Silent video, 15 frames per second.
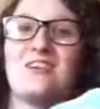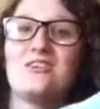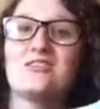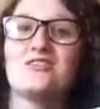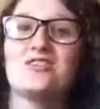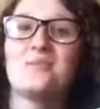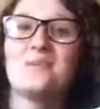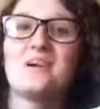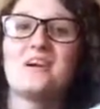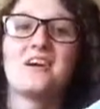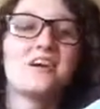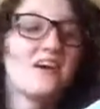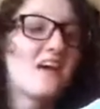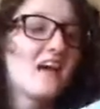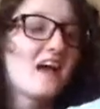YouTuber.
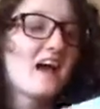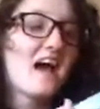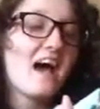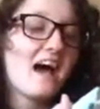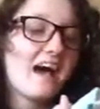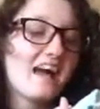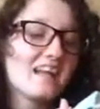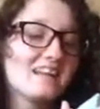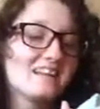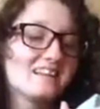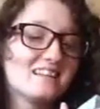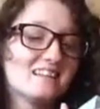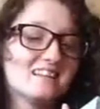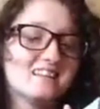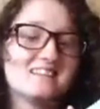
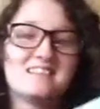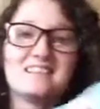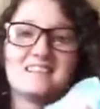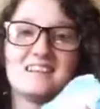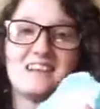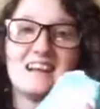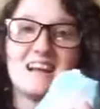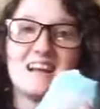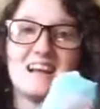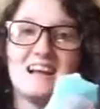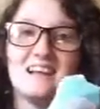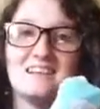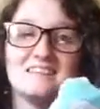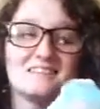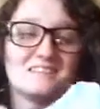And
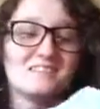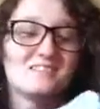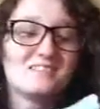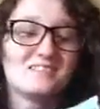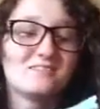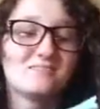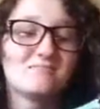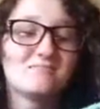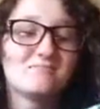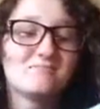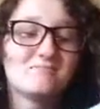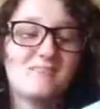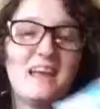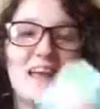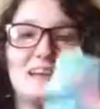it's
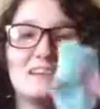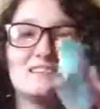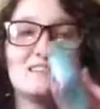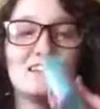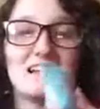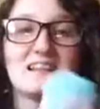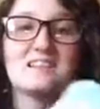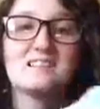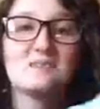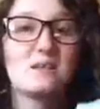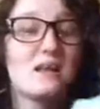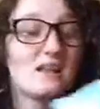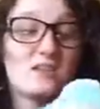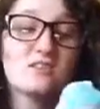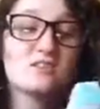nice. It
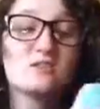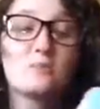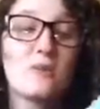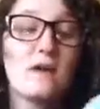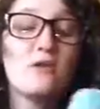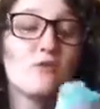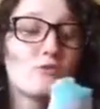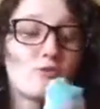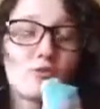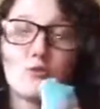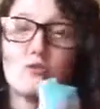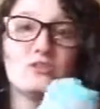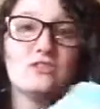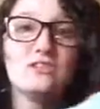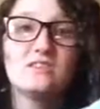does smell
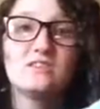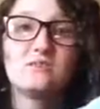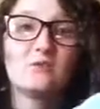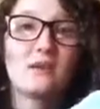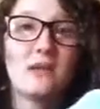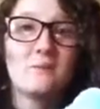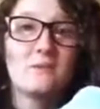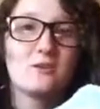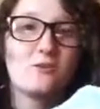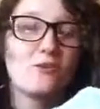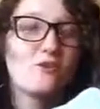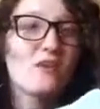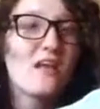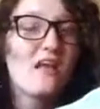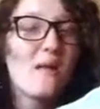gorgeous, don't get me
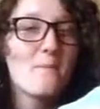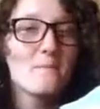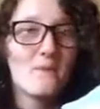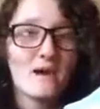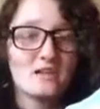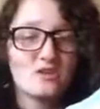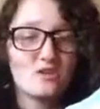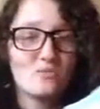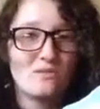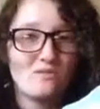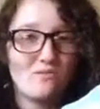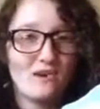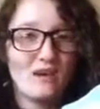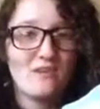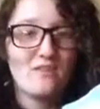wrong. But I do
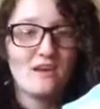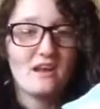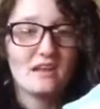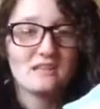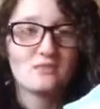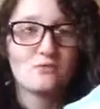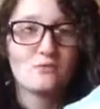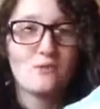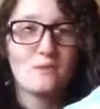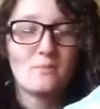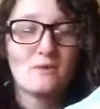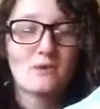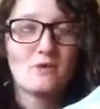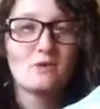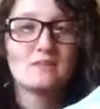prefer the original one
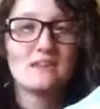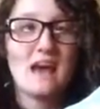because